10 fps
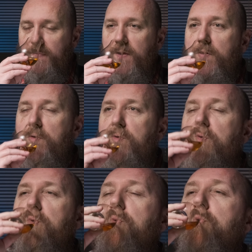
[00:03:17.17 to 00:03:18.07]

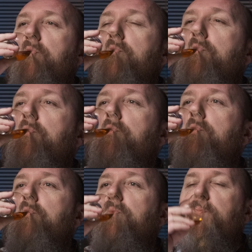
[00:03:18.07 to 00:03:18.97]

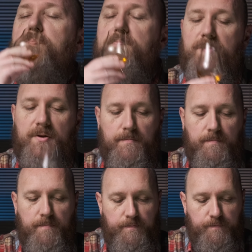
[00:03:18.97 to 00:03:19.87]

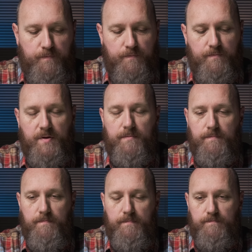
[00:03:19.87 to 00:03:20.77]

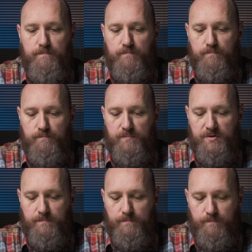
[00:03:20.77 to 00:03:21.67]

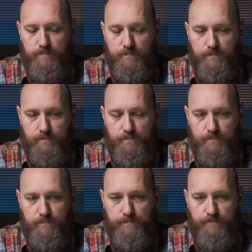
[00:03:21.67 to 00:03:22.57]

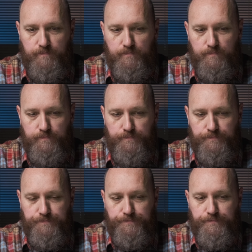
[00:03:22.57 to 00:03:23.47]

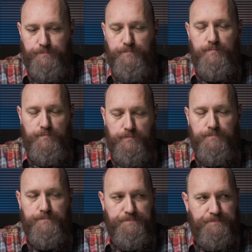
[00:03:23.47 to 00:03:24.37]

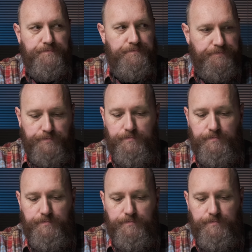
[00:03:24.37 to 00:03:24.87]
Nobody speaks.